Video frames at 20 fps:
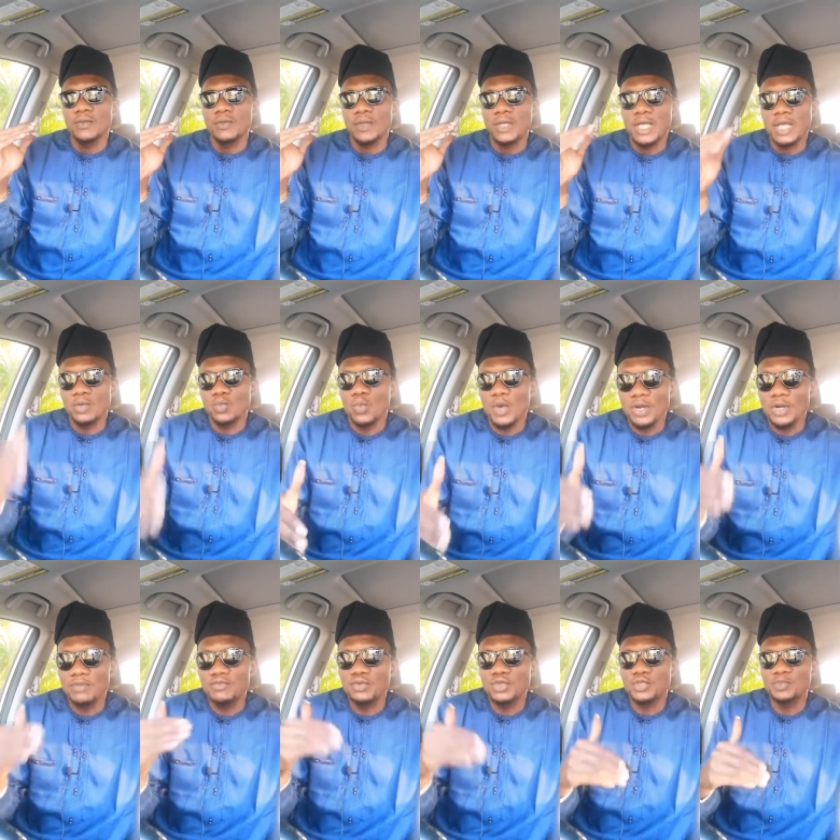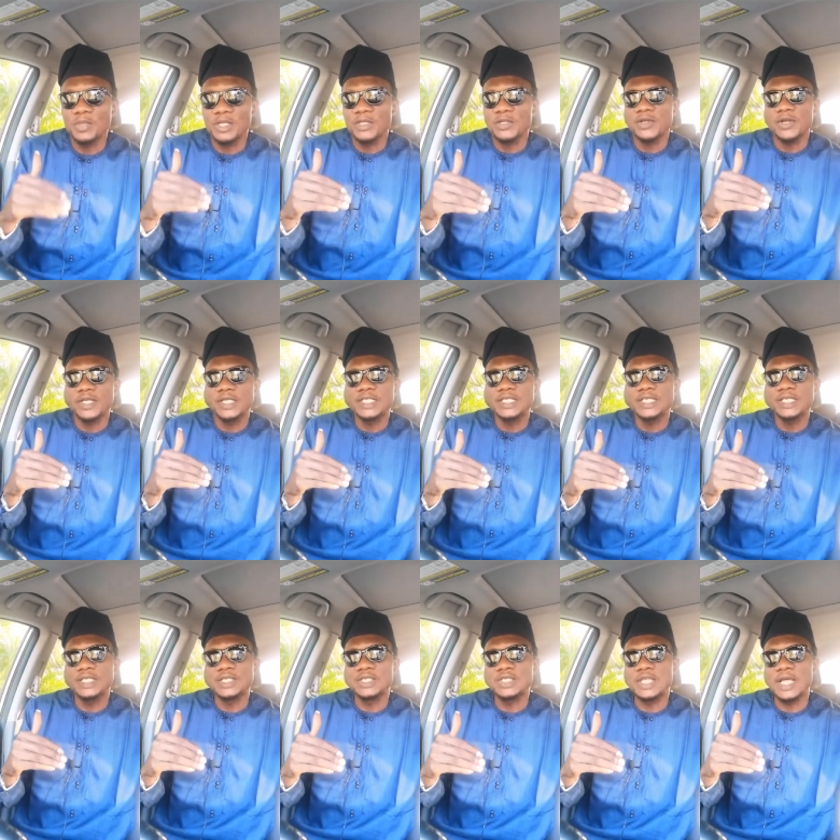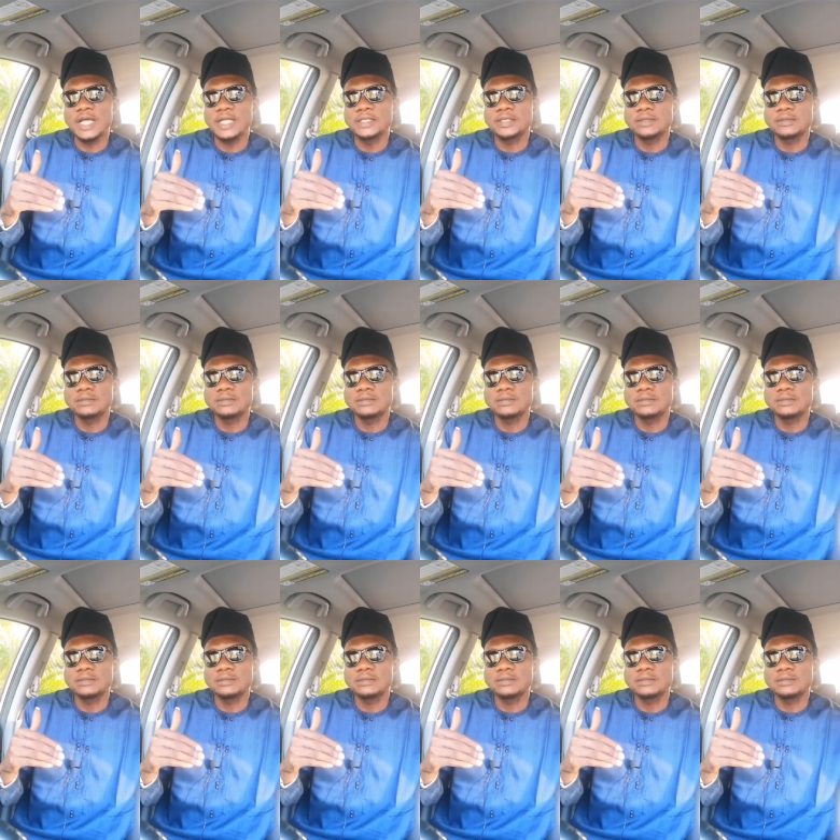And one of those peculiarities is that